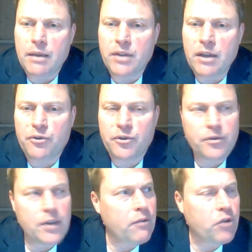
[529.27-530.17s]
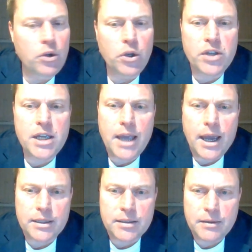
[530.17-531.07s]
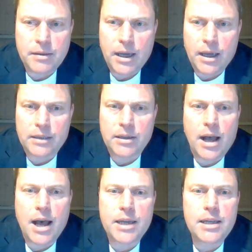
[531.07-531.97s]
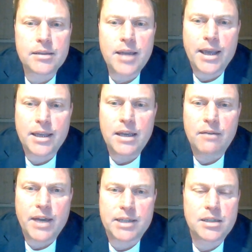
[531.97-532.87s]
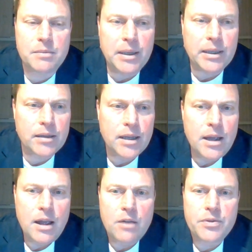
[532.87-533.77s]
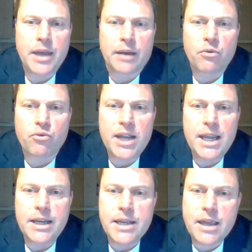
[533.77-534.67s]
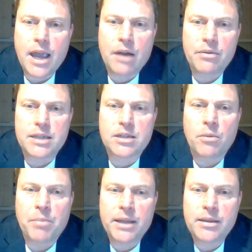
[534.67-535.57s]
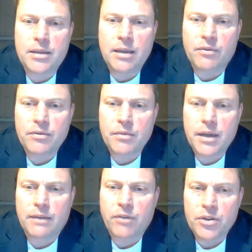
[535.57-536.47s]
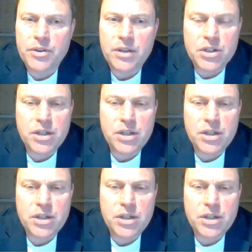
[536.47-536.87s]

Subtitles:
if you're looking at a high-tech investment that really carries competitive advantage